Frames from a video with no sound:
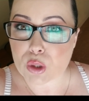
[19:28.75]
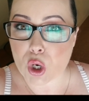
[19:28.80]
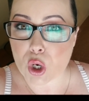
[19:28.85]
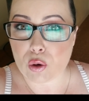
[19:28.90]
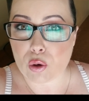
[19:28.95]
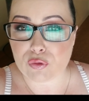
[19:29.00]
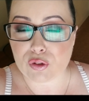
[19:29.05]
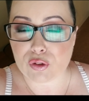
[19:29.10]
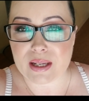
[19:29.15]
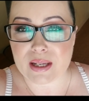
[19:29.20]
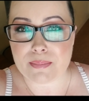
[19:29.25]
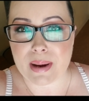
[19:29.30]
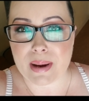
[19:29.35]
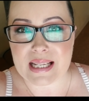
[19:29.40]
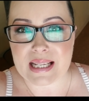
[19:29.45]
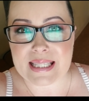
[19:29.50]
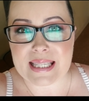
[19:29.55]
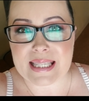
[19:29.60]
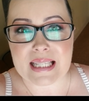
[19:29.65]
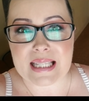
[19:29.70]
hopefully by
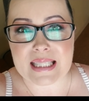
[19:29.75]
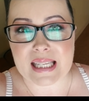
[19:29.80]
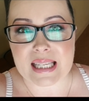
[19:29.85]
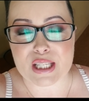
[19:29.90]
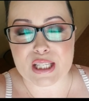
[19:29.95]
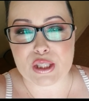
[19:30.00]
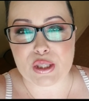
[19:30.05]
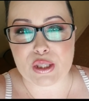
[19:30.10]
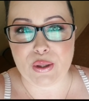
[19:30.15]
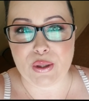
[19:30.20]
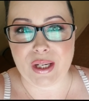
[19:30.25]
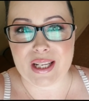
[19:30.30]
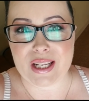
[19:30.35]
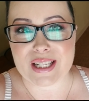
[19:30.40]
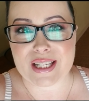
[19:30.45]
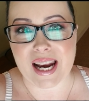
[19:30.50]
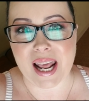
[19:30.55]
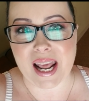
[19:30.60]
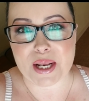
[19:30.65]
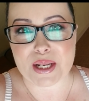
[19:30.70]
6:30
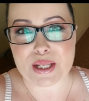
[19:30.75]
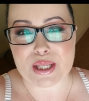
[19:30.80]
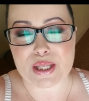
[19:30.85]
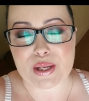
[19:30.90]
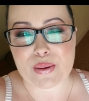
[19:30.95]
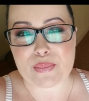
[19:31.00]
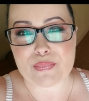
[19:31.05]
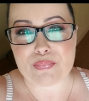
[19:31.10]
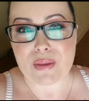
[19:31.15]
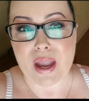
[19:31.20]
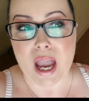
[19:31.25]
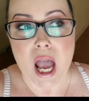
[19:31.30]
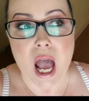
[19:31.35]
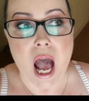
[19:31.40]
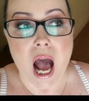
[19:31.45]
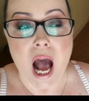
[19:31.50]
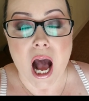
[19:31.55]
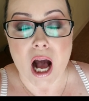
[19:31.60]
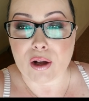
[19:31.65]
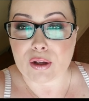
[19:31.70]
tonight. So
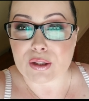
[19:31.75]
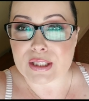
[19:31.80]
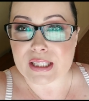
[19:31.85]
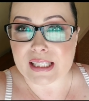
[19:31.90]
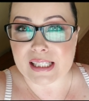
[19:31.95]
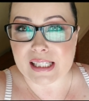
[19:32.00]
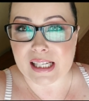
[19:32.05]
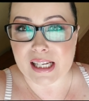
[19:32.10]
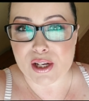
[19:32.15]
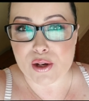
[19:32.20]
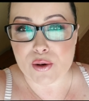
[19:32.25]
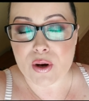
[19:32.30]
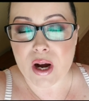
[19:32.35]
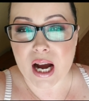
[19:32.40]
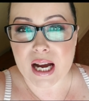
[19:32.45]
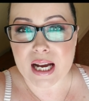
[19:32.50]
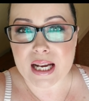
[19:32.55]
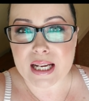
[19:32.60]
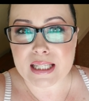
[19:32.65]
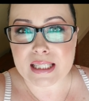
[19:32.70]
I'll see you
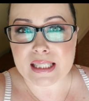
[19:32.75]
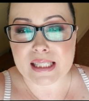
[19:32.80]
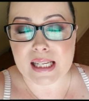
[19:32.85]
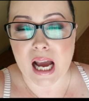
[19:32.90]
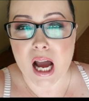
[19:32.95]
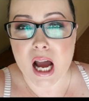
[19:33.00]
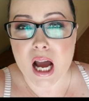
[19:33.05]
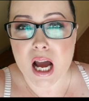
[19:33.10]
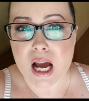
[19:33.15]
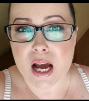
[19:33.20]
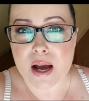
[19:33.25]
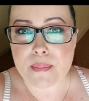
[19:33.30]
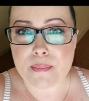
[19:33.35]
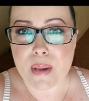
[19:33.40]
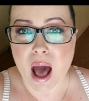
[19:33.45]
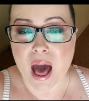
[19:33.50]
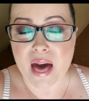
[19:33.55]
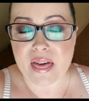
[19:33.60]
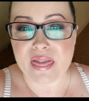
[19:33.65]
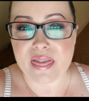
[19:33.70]
guys
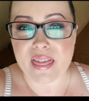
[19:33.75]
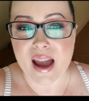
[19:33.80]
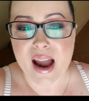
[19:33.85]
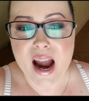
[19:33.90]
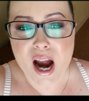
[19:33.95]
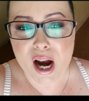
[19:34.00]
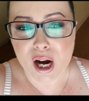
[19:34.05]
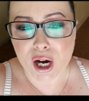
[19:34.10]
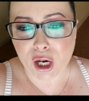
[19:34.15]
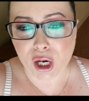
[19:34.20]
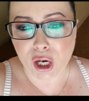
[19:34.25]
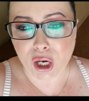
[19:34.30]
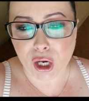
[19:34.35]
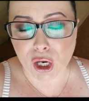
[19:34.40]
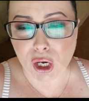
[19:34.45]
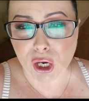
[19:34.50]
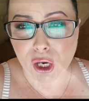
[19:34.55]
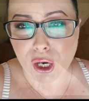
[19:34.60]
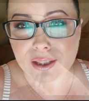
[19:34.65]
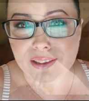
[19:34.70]

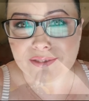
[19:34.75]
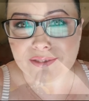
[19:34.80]
there.